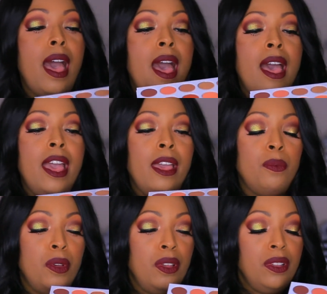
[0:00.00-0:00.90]
I
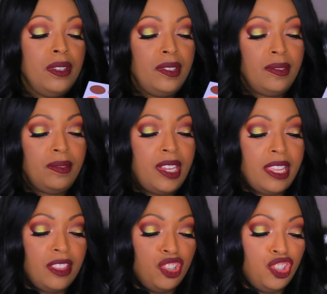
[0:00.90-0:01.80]
will
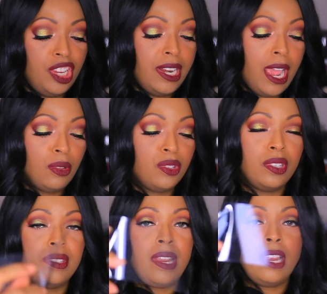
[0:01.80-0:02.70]
take the sheet out so
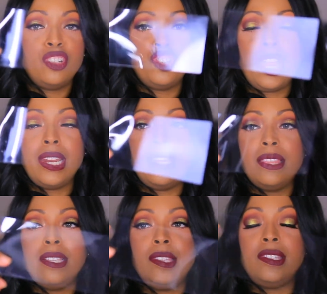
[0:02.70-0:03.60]
it's not as shiny.
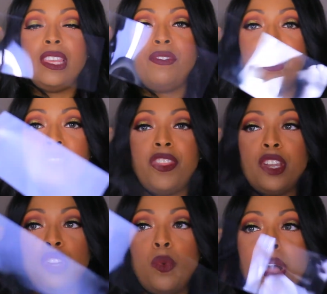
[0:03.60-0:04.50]
This is even a
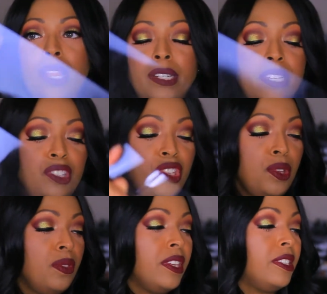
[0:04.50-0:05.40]
thicker quality
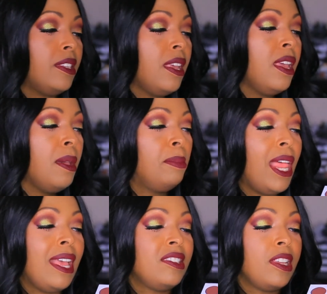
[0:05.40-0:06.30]
too, this
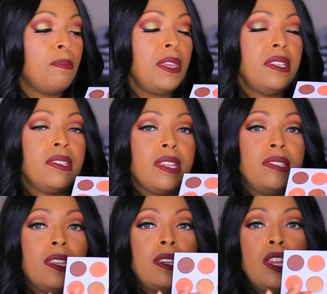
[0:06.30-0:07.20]
plastic piece
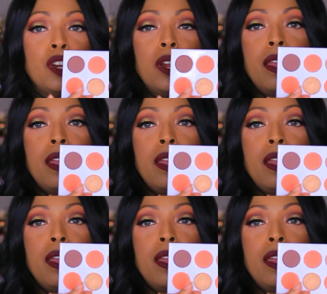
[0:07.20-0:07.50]
that's in here.